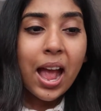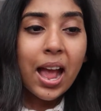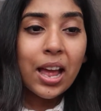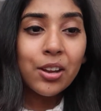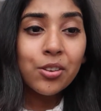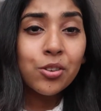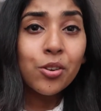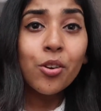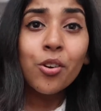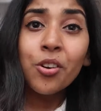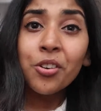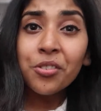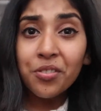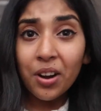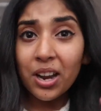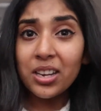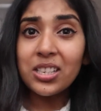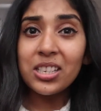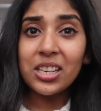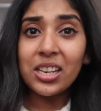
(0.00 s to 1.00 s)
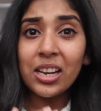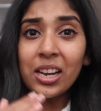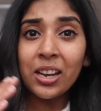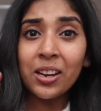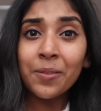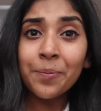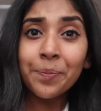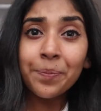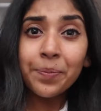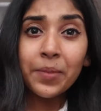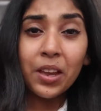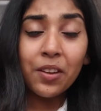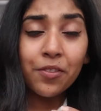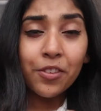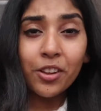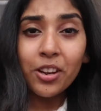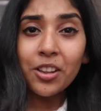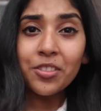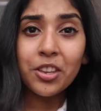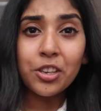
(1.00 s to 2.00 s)
And already, I
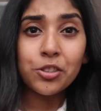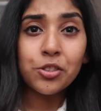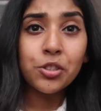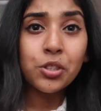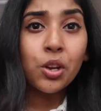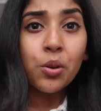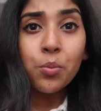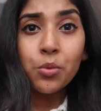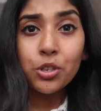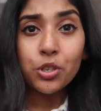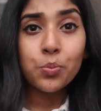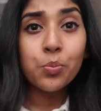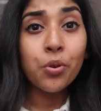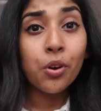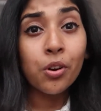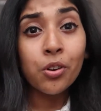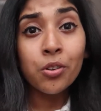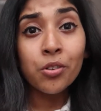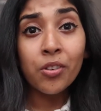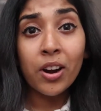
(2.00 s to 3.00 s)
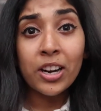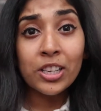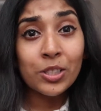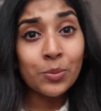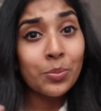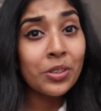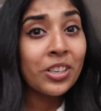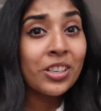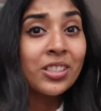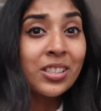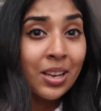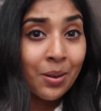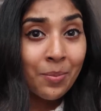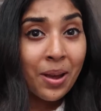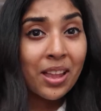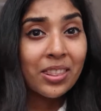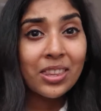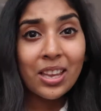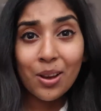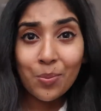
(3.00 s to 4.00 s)
feel like there's so much progress, because I'm
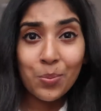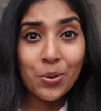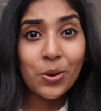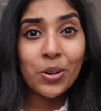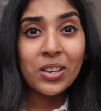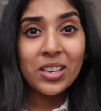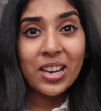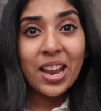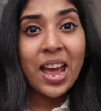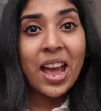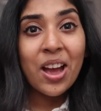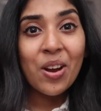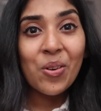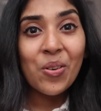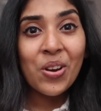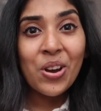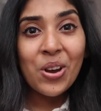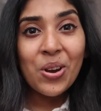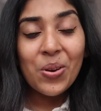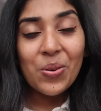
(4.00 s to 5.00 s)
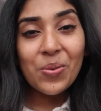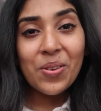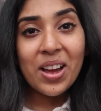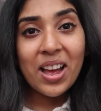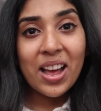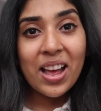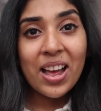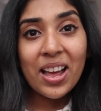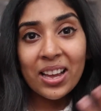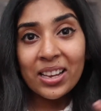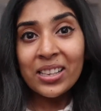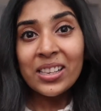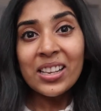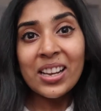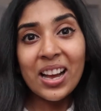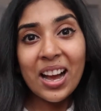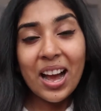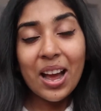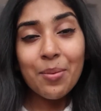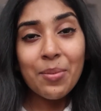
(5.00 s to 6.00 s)
at that point now where
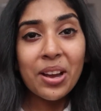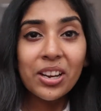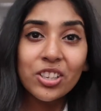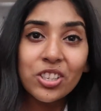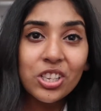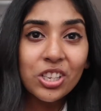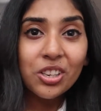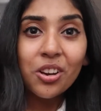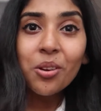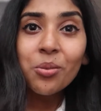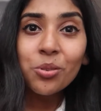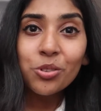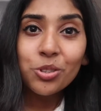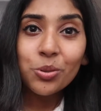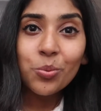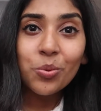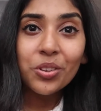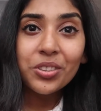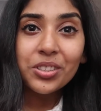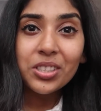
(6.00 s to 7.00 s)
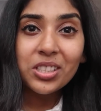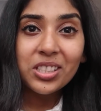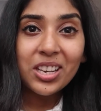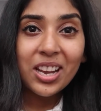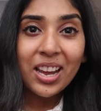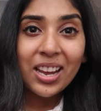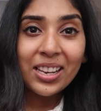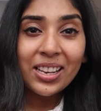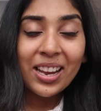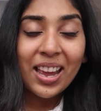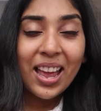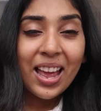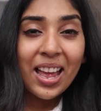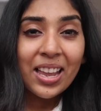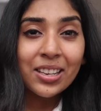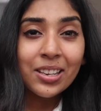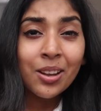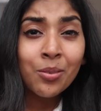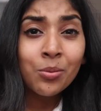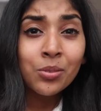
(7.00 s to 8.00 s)
I'm actually going to one today.
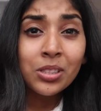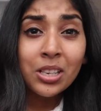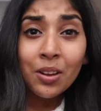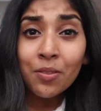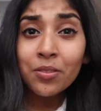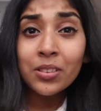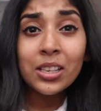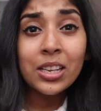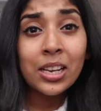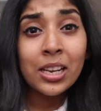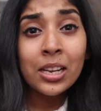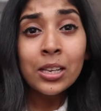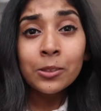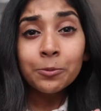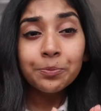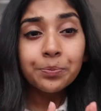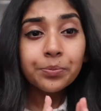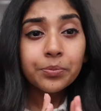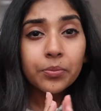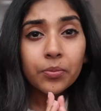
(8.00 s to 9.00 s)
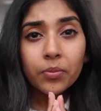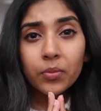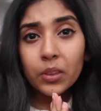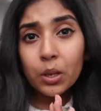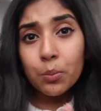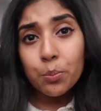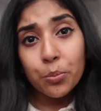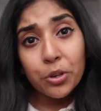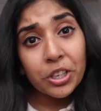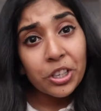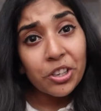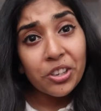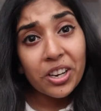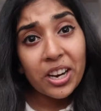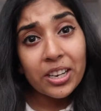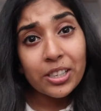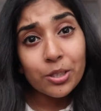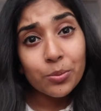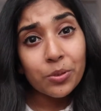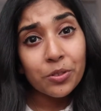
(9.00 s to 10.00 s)
And I will definitely bring you
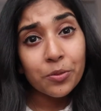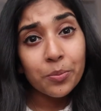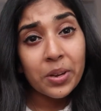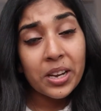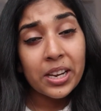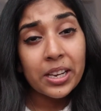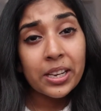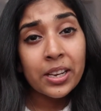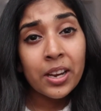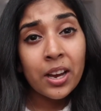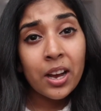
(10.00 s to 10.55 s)
guys with me.